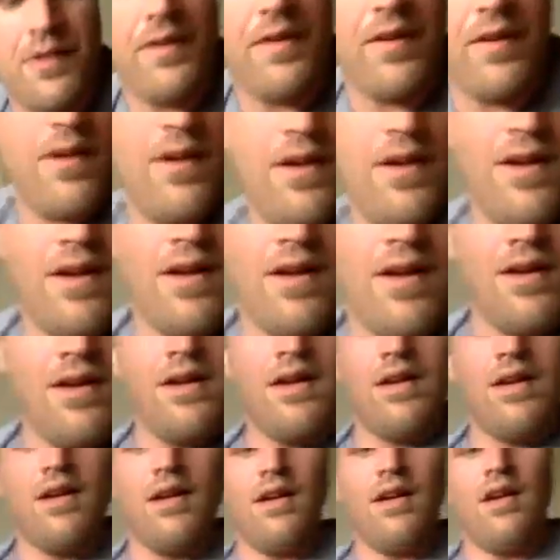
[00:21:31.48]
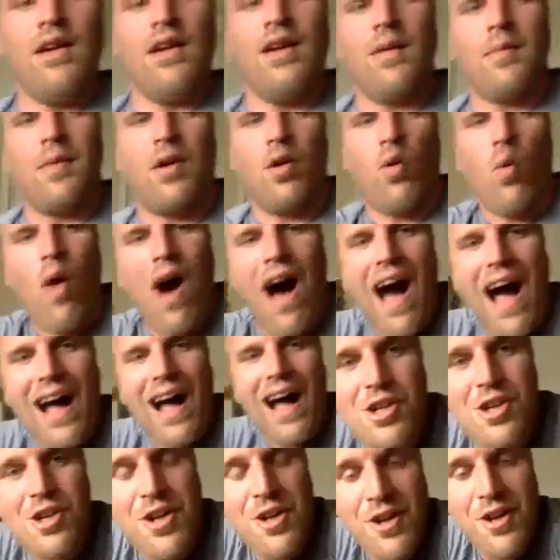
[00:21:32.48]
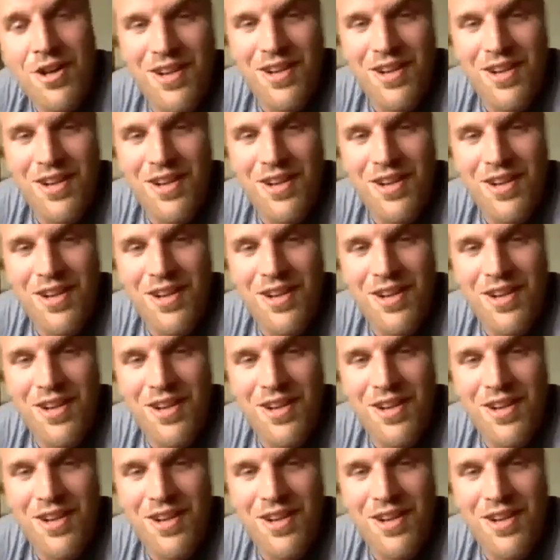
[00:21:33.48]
I'm going to watch.